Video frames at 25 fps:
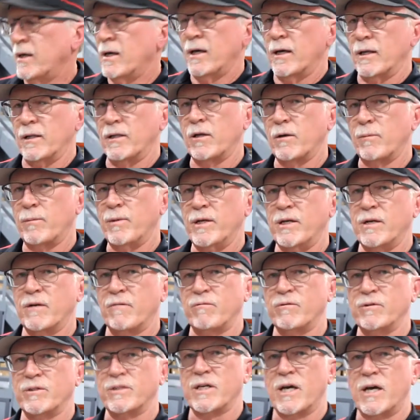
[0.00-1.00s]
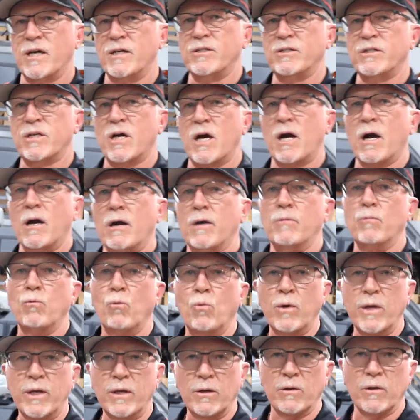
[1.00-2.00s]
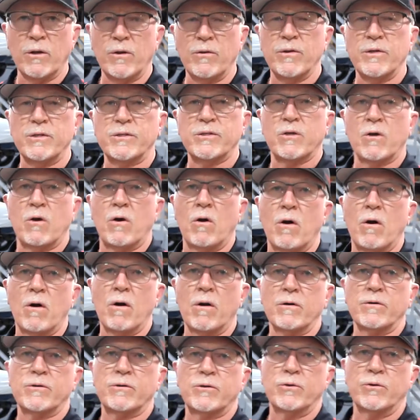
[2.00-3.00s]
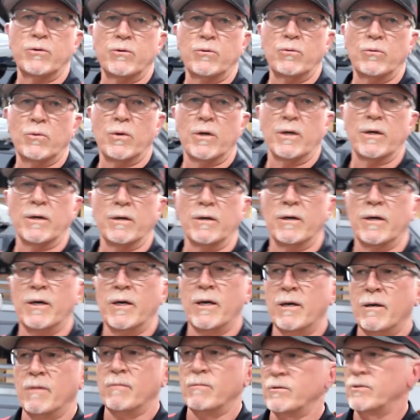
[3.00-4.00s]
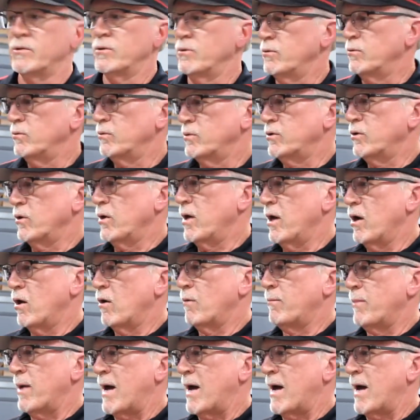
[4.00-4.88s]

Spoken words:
a little bit different size tire and wheel on this car to help